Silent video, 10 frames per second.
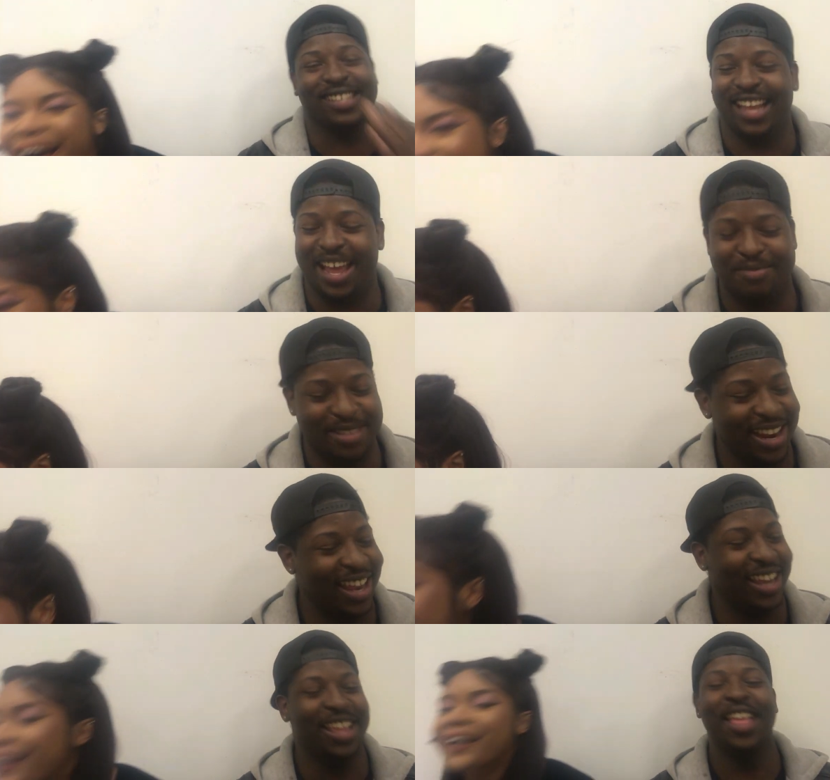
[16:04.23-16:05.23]
Speaker 1: she
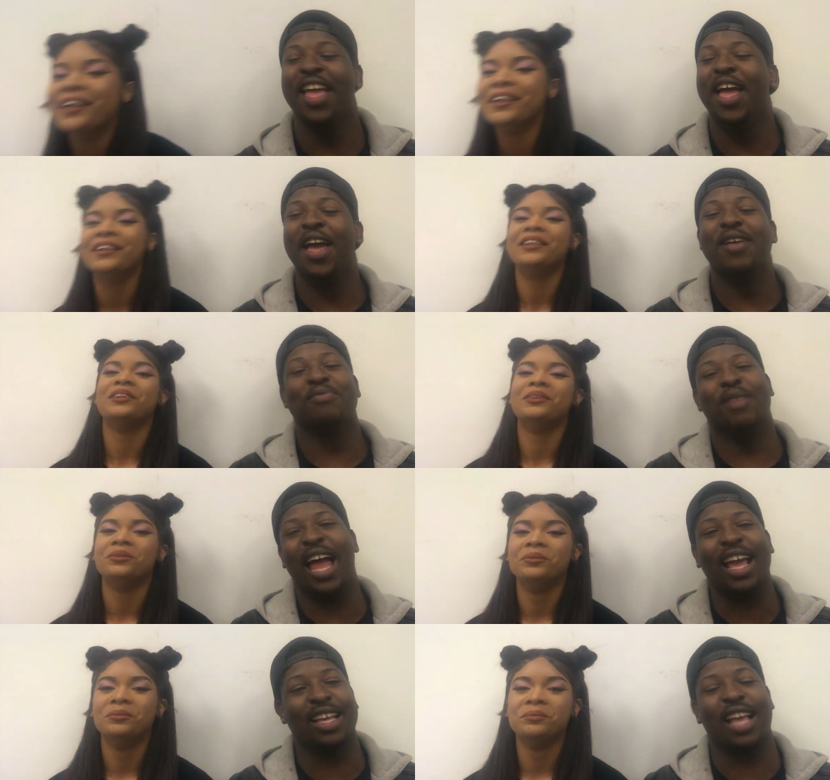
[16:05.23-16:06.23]
hollering But
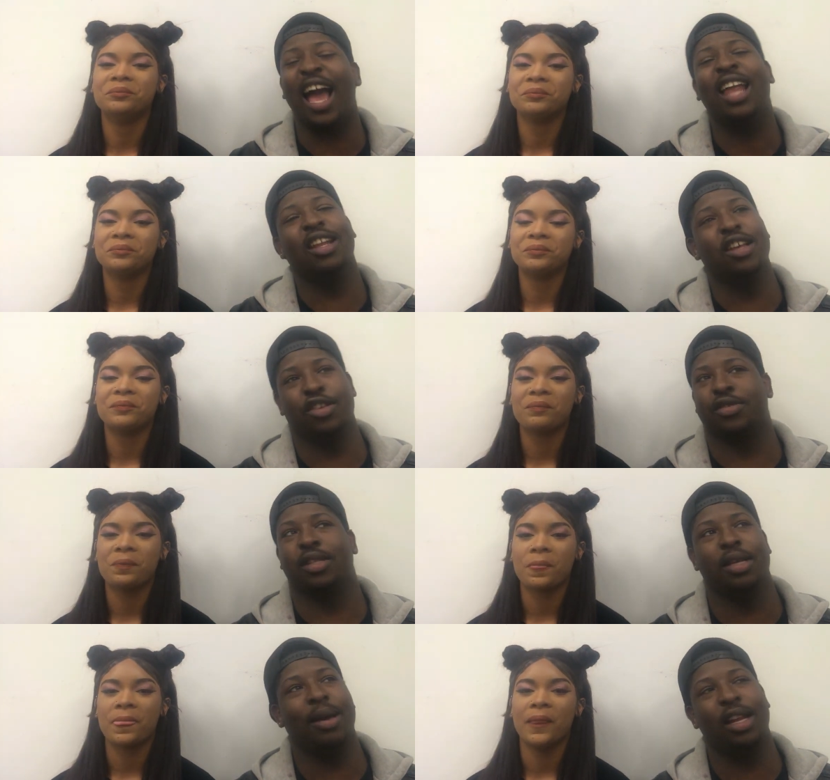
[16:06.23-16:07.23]
I can. I love
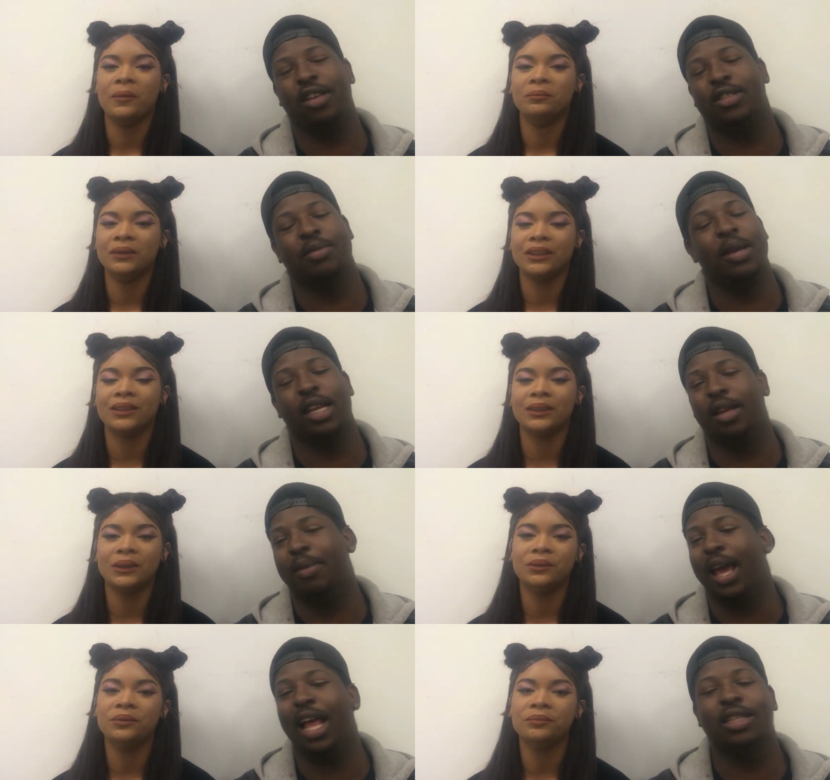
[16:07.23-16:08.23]
sleep. I love just Me being too. in
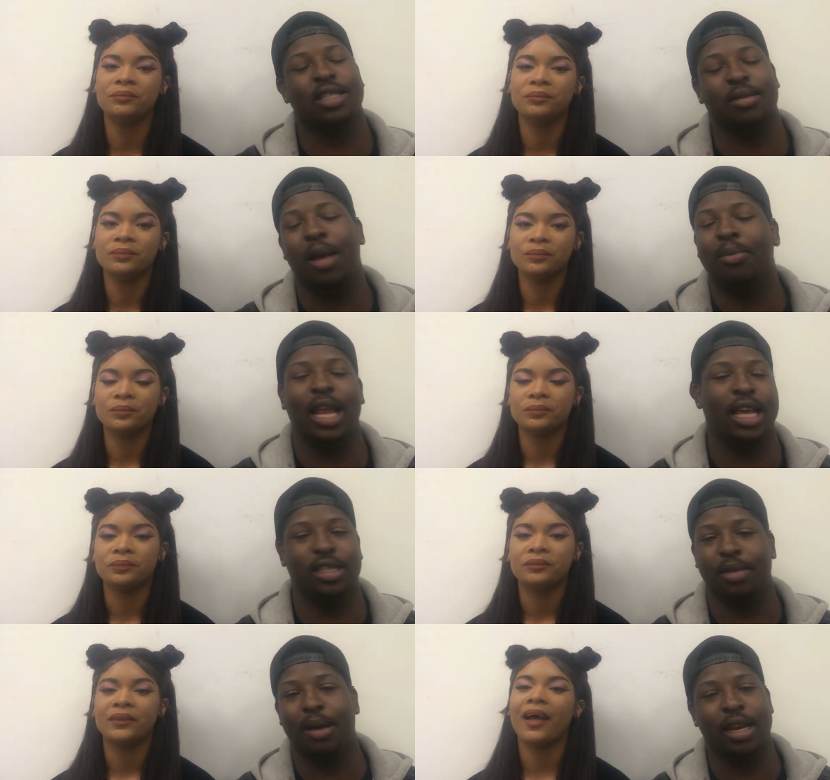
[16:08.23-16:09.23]
the bed. I just I'm
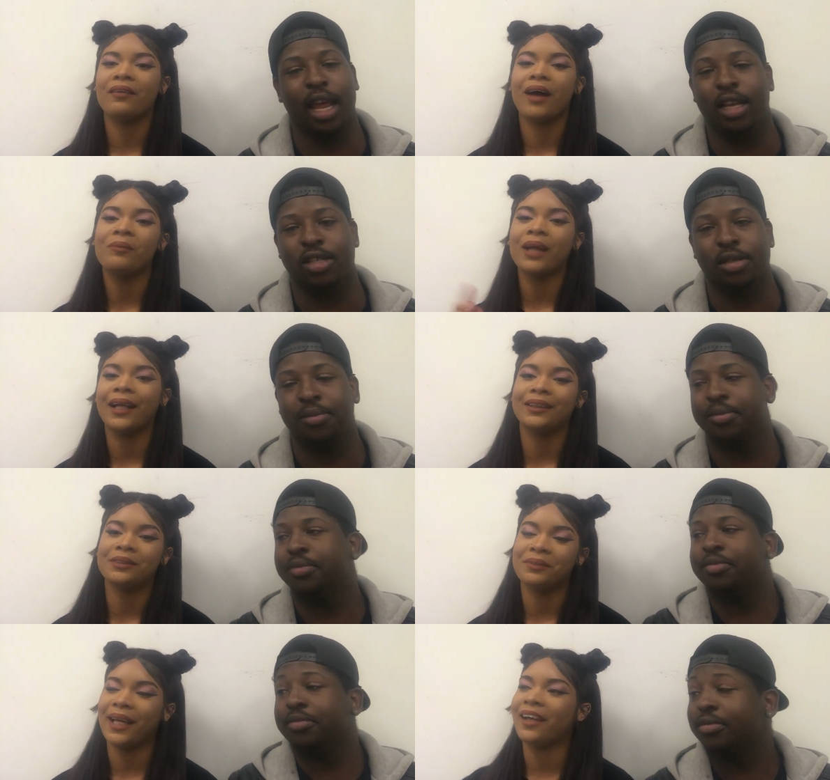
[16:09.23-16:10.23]
lazy. By if nature. I'm not
Speaker 2: in
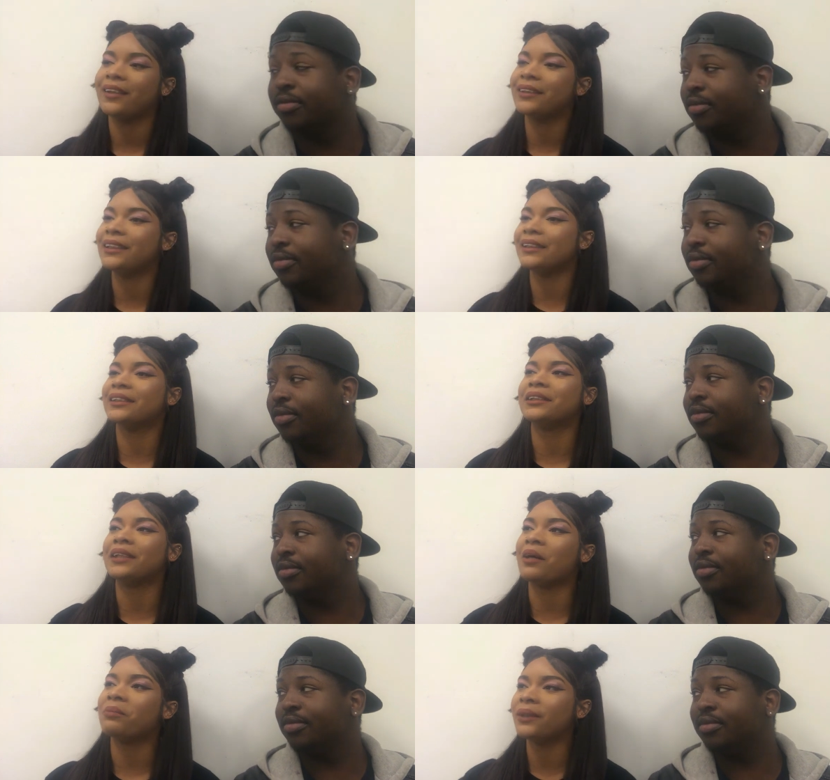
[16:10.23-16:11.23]
the bed,
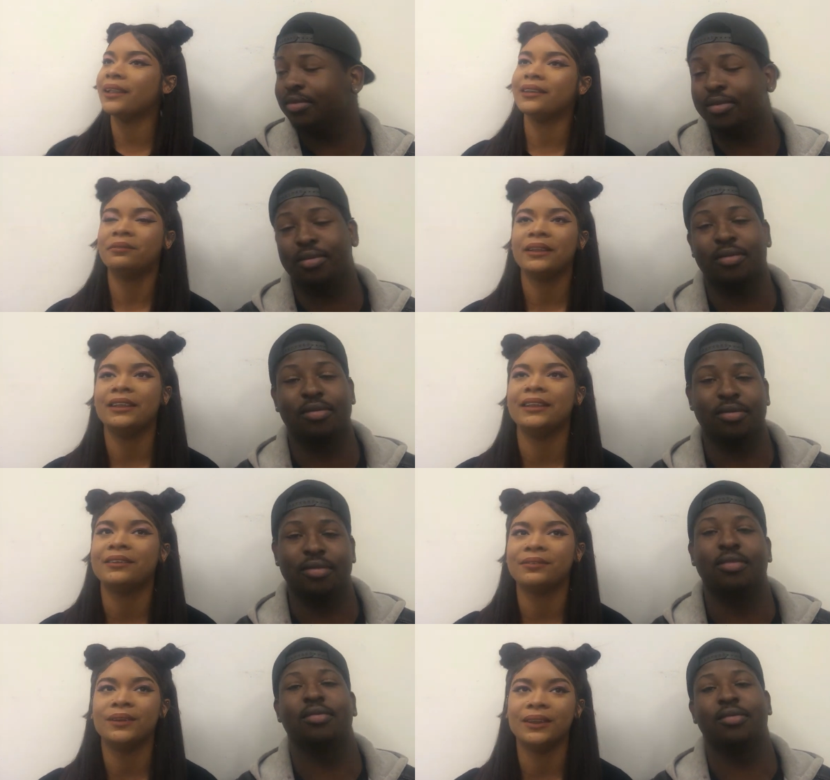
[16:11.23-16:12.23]
then I'm playing the
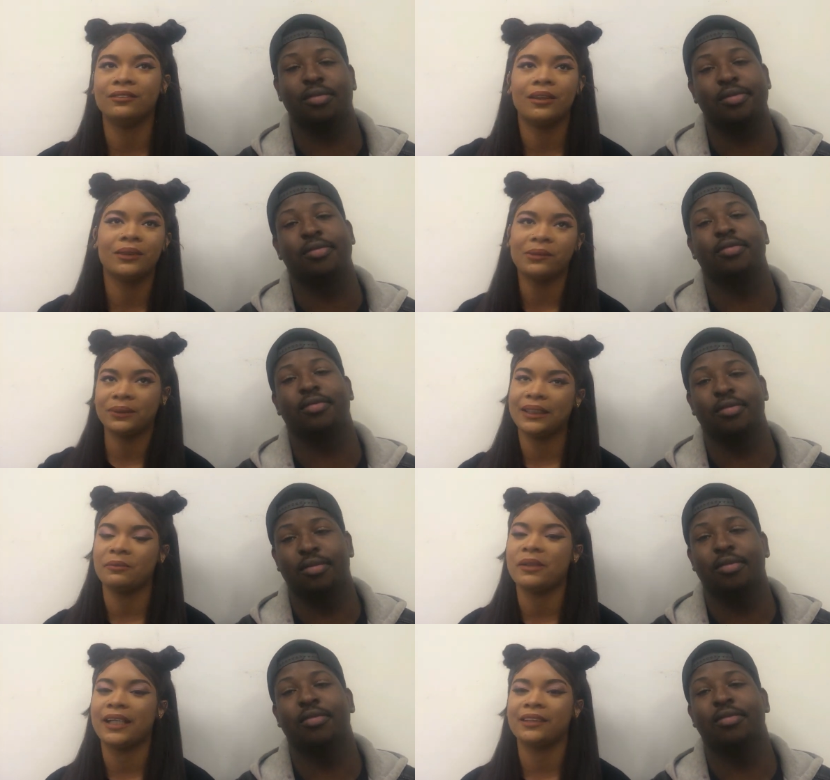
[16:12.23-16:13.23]
PS4. If I'm not
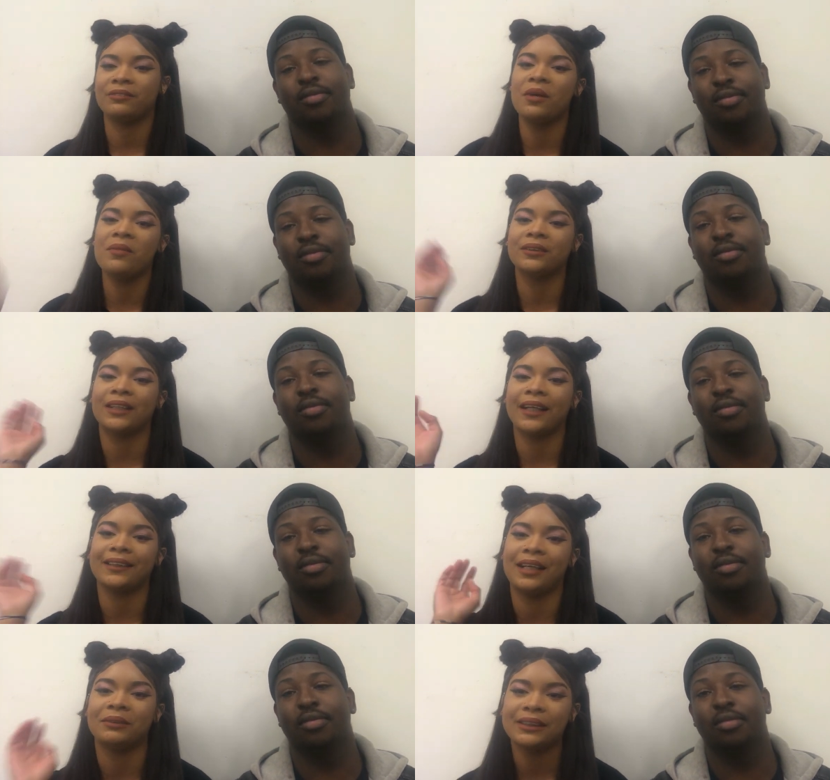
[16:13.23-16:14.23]
playing the PS4, most
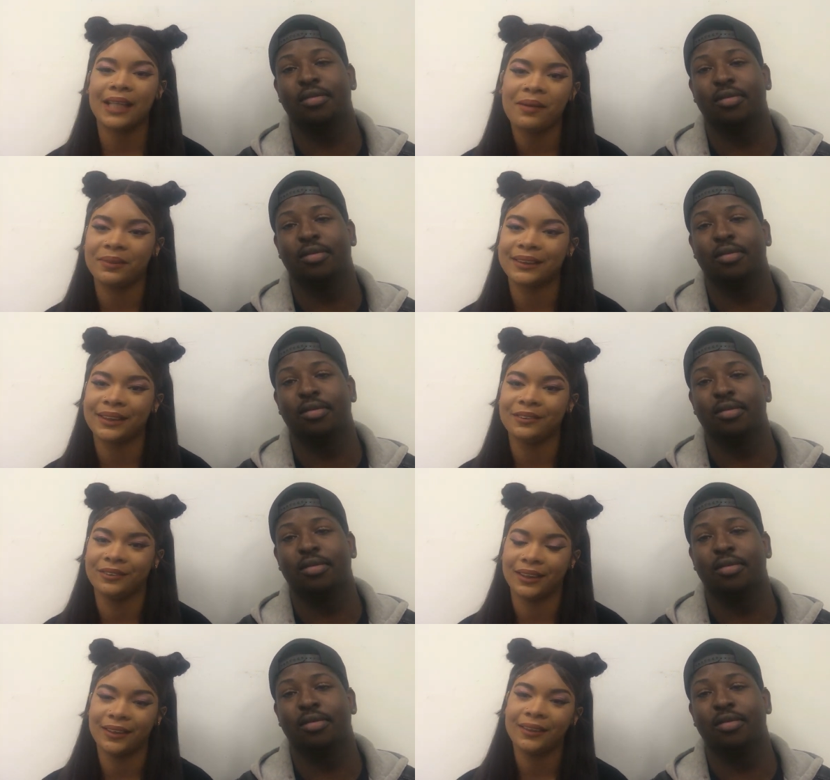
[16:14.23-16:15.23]
likely I'm shopping
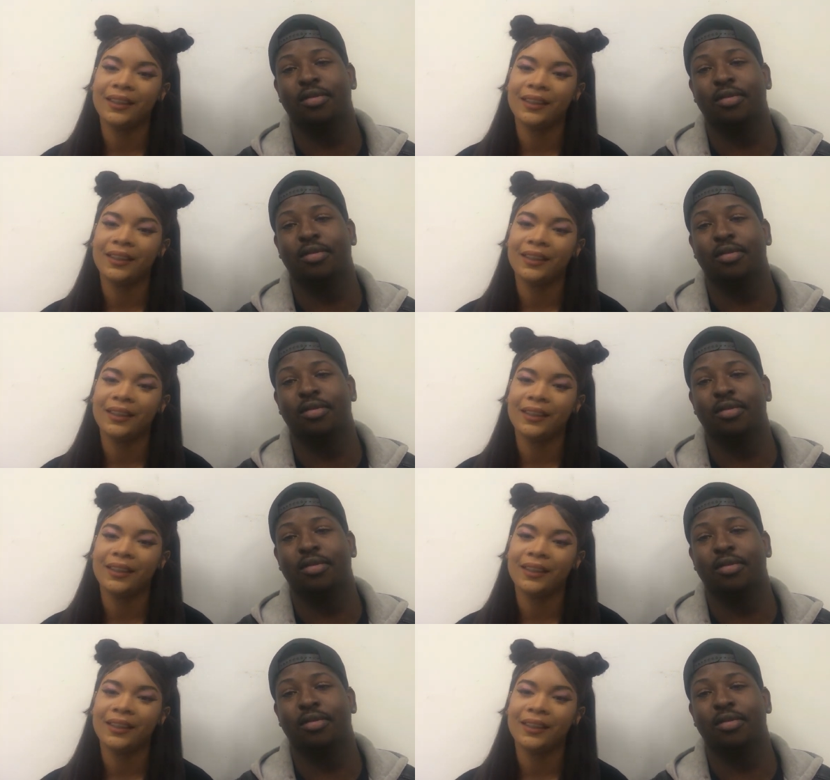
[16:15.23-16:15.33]
somewhere.